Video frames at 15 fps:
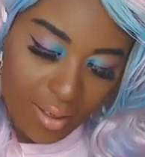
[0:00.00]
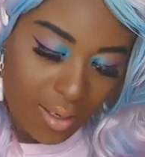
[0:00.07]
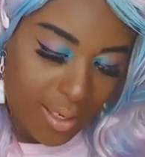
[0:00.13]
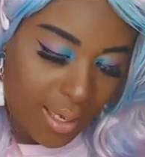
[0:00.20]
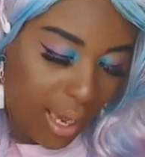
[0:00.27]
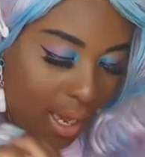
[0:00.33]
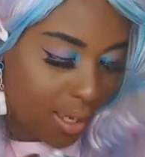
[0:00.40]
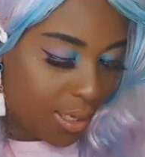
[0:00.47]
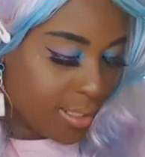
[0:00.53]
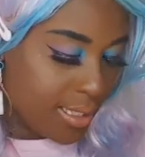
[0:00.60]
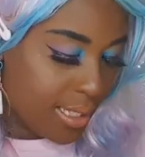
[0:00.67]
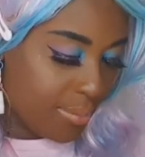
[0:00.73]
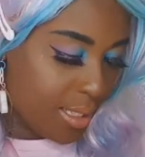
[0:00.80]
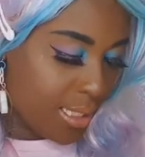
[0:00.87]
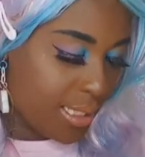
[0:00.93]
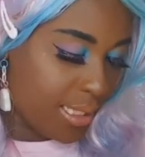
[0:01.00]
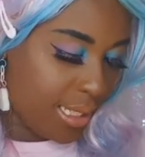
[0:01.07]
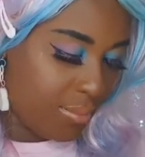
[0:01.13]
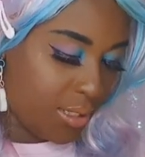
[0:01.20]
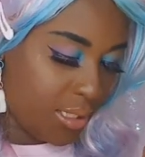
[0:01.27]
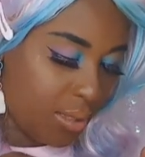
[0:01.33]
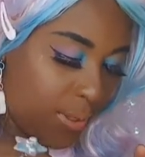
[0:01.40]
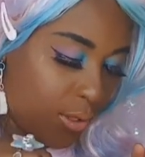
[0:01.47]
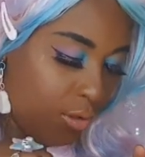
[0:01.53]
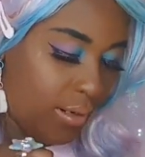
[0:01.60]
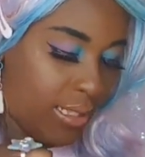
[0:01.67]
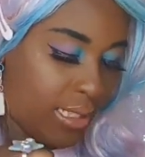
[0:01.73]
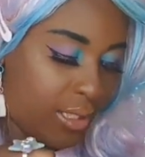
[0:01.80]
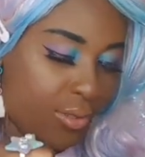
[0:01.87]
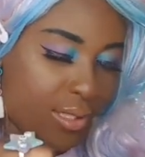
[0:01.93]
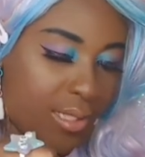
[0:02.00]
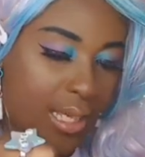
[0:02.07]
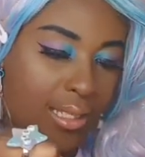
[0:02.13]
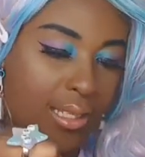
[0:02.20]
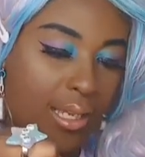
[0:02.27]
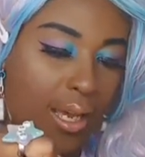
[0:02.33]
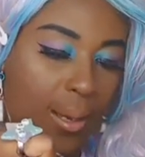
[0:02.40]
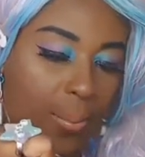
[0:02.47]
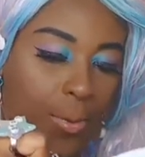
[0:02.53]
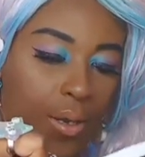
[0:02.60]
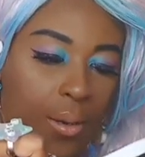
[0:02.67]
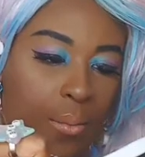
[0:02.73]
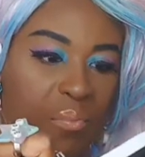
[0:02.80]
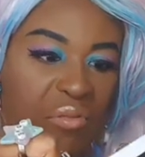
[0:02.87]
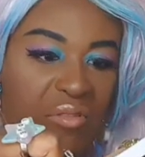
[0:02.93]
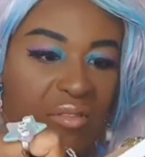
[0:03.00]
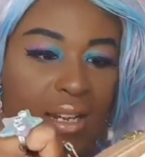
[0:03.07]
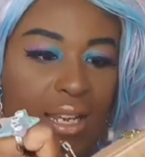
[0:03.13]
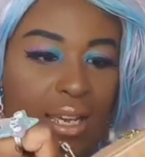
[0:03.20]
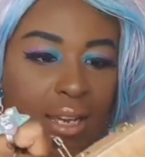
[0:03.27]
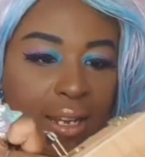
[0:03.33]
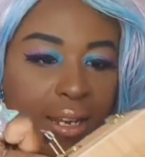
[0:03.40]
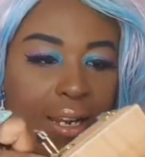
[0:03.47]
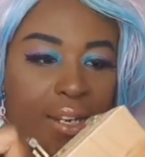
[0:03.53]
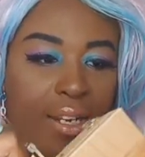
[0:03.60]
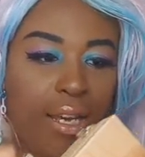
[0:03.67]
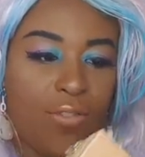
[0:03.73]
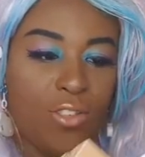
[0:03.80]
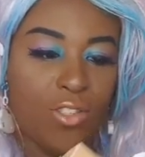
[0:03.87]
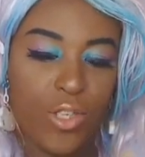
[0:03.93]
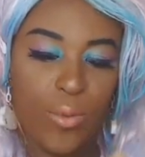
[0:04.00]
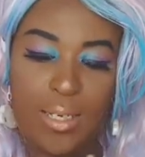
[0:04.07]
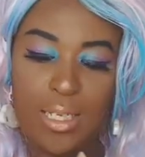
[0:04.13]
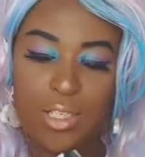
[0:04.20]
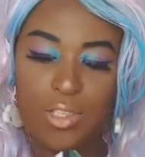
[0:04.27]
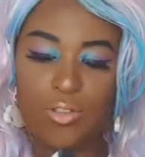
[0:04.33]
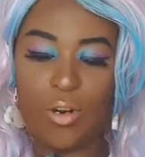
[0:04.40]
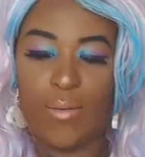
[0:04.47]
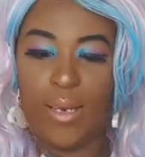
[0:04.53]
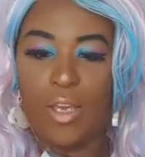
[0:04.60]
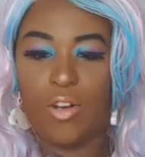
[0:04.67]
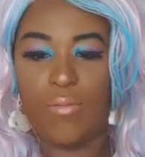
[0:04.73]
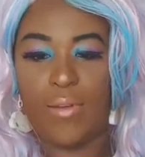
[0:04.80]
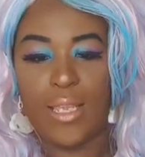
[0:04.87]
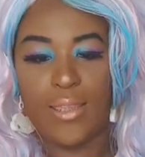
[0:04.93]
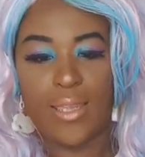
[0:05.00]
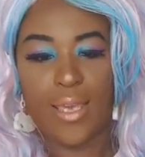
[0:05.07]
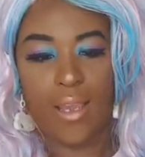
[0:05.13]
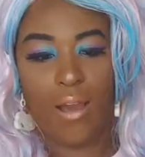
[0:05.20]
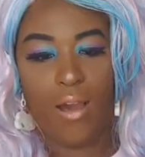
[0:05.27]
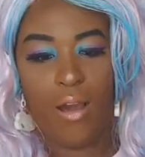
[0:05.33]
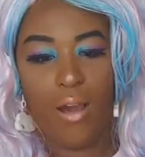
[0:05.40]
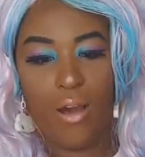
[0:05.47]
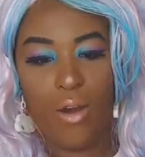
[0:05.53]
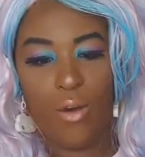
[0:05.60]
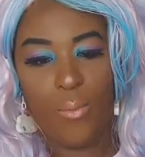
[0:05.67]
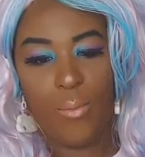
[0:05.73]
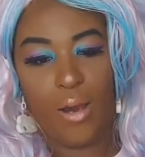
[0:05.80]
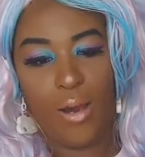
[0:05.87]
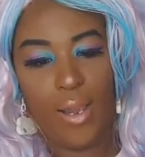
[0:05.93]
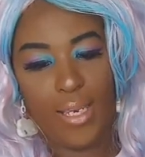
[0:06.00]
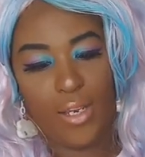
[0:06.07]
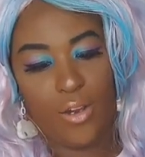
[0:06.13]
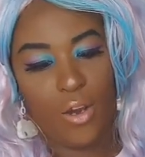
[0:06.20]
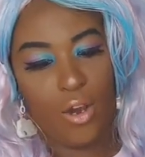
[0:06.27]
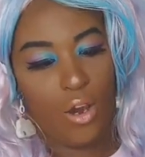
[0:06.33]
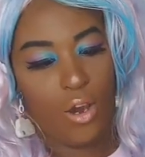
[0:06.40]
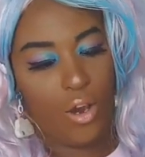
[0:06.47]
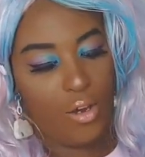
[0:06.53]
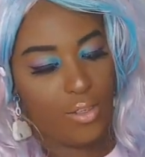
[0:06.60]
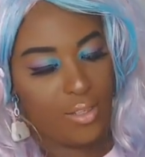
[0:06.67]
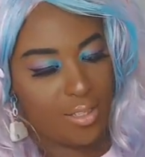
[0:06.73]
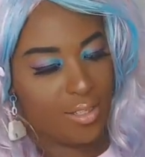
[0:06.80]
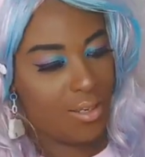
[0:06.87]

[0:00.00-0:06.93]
Yeah, it seems to be already all set up. Brilliant. I don't have to do any screwing in or anything. Oh my God.